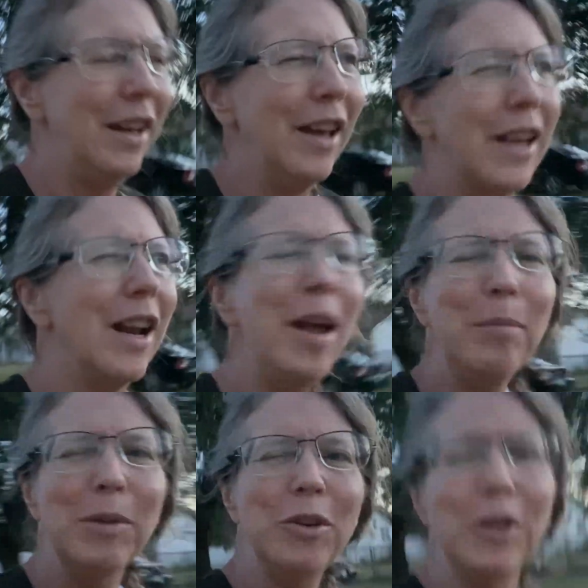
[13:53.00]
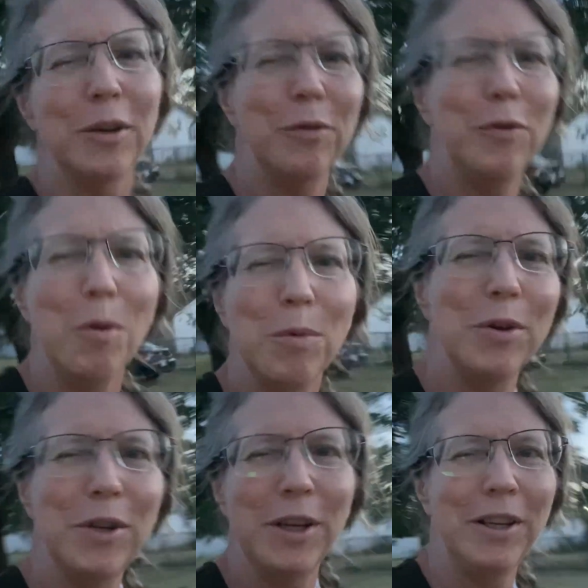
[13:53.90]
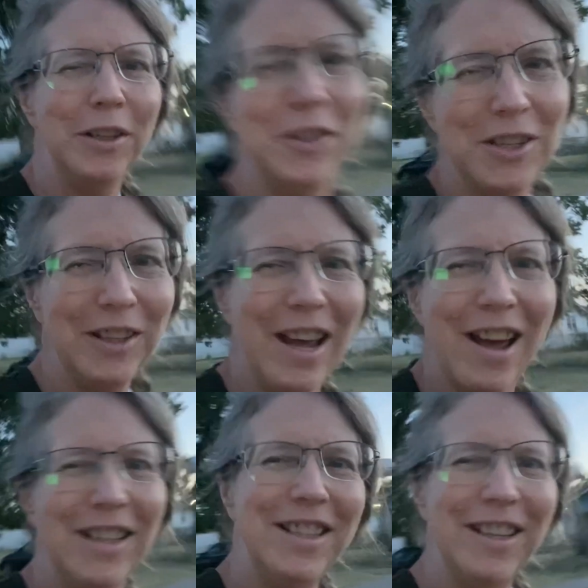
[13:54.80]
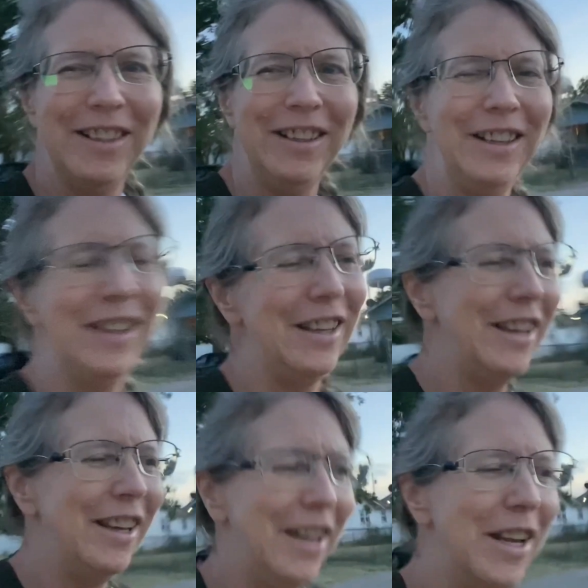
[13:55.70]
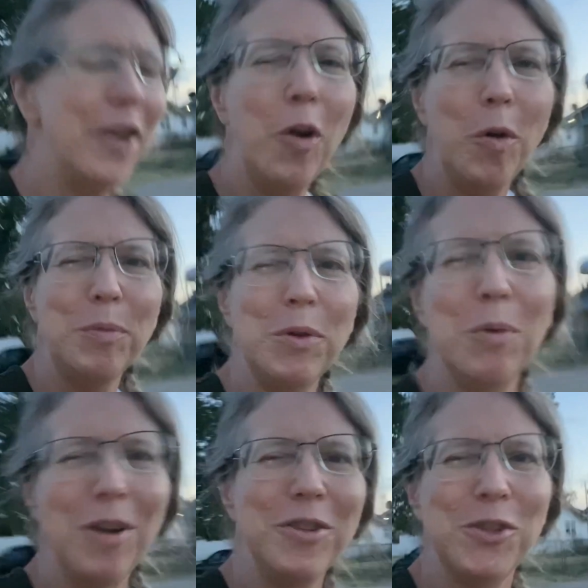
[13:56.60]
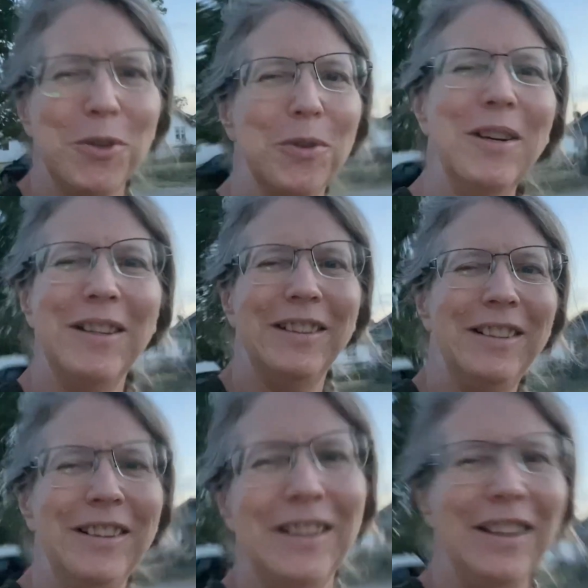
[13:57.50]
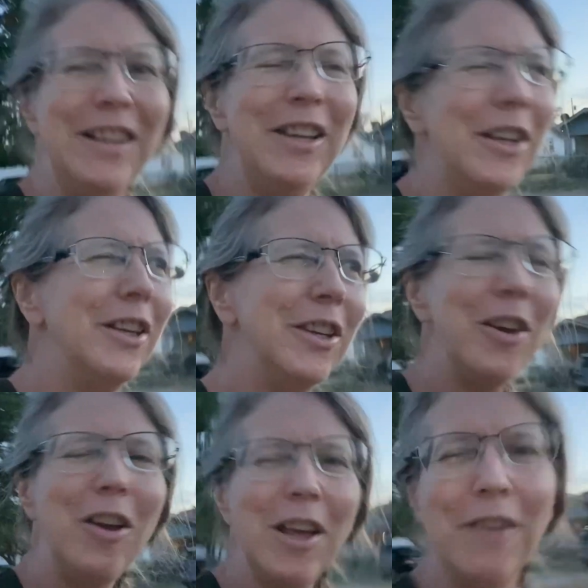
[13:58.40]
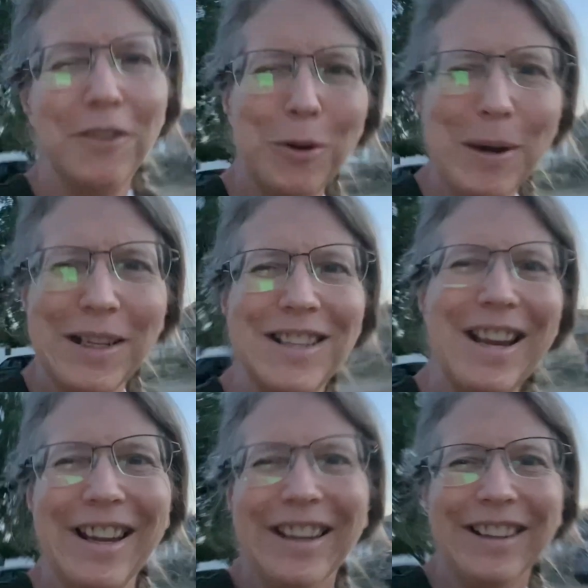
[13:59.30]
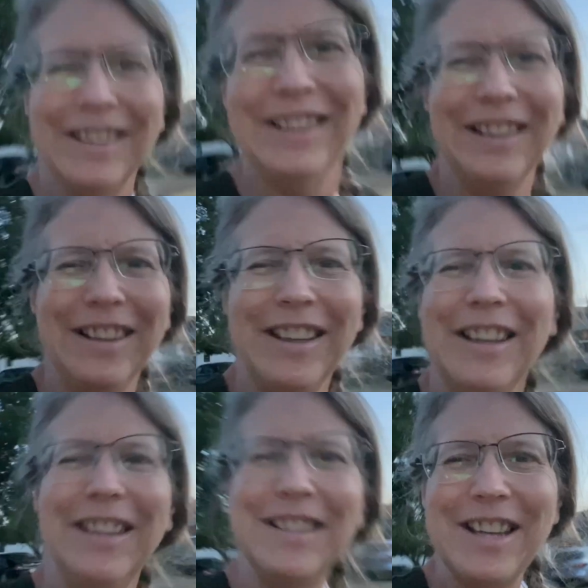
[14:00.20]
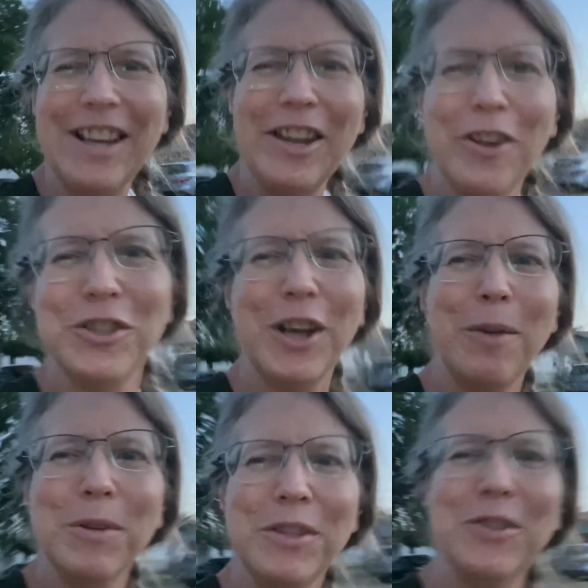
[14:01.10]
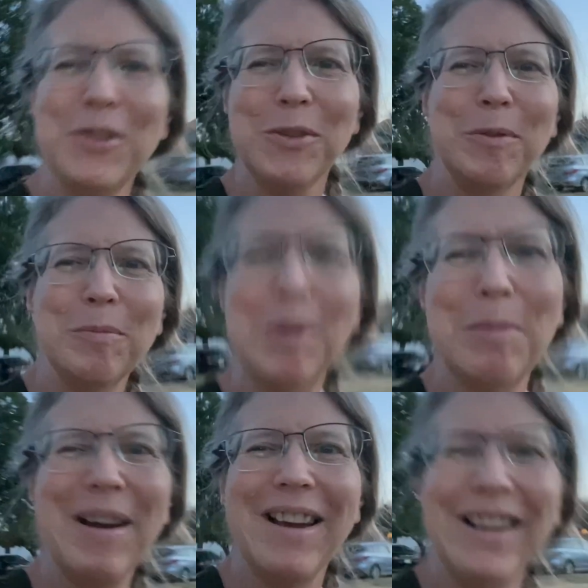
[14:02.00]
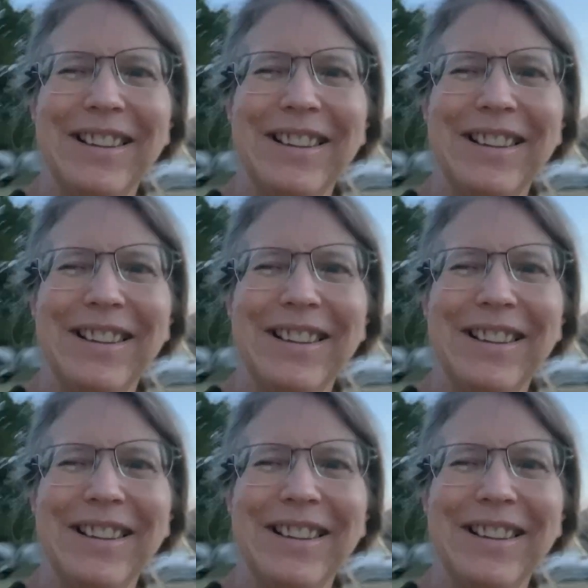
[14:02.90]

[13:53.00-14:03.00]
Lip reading: And I'm looking forward to that. And I hope you are too. Y'all have a great day. Take care. Chat with you soon. Bye-bye.